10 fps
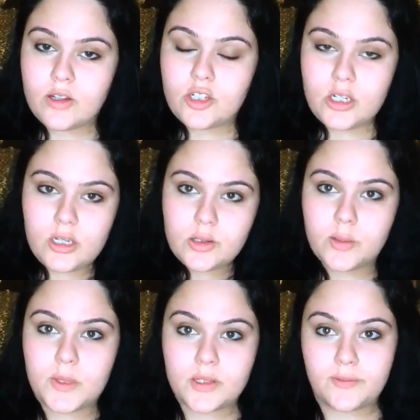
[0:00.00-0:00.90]
She
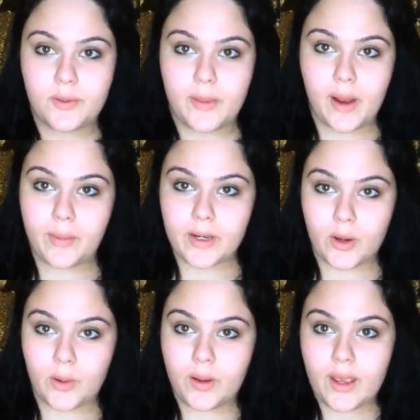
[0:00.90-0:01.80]
told me to film by a
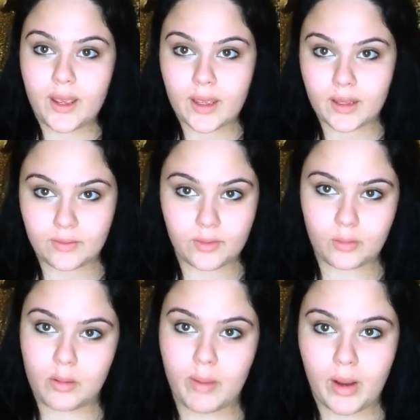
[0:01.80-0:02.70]
window, and
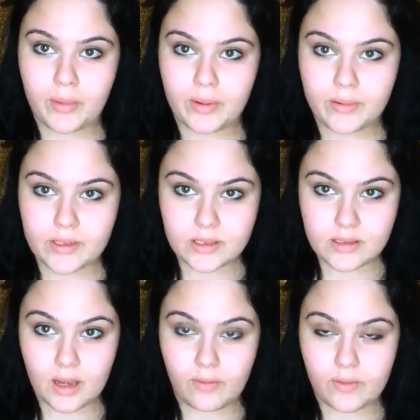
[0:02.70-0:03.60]
filming by a window is
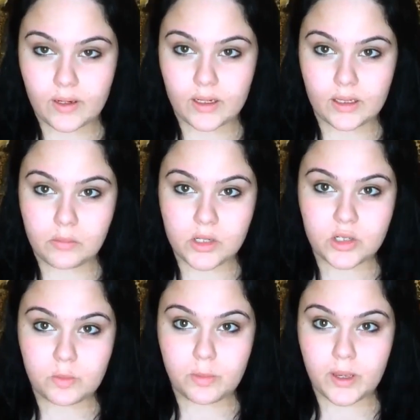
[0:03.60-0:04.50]
definitely
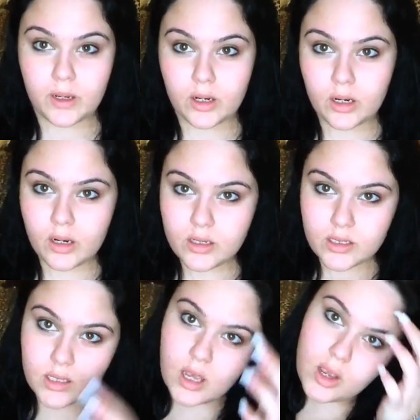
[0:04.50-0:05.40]
much better.
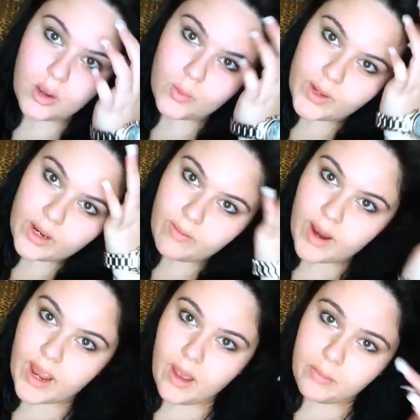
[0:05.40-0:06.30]
So here
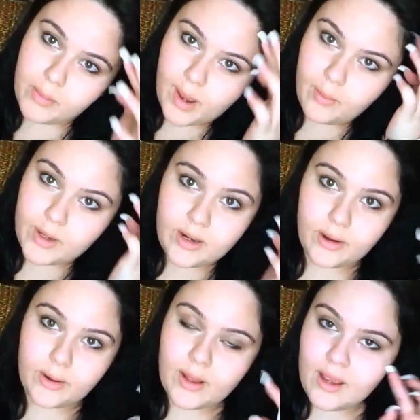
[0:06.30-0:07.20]
I am by a
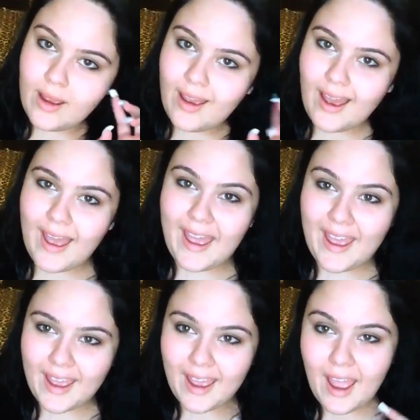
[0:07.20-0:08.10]
window.
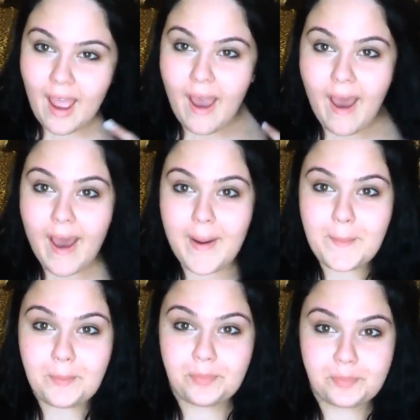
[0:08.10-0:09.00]

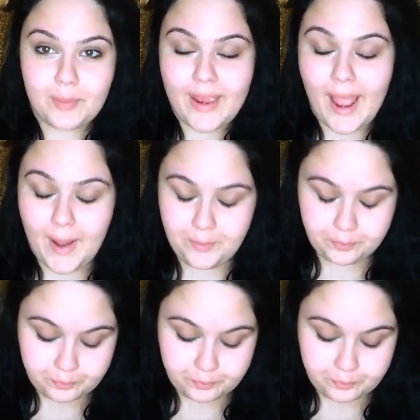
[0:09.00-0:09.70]
But yeah.